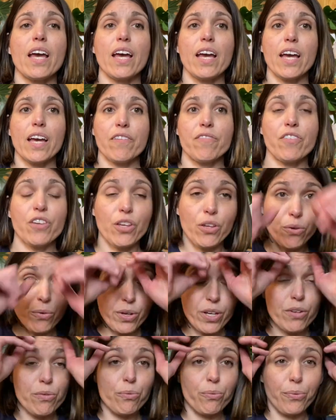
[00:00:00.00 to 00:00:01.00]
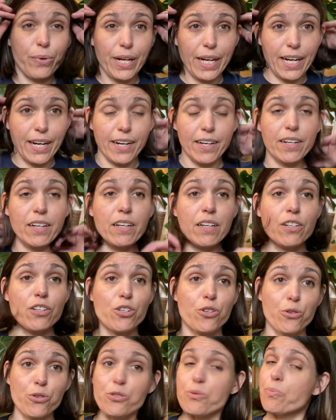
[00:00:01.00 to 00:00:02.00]
if you can read
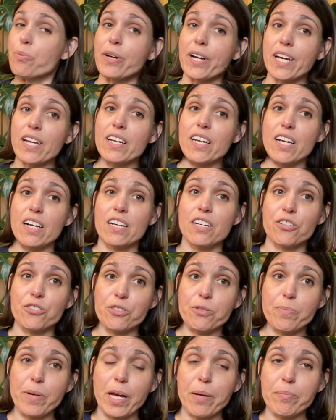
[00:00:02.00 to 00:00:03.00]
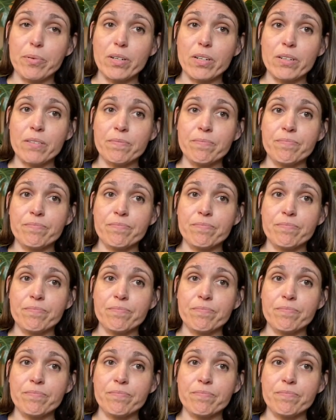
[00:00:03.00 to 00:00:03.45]
newsprint in a newspaper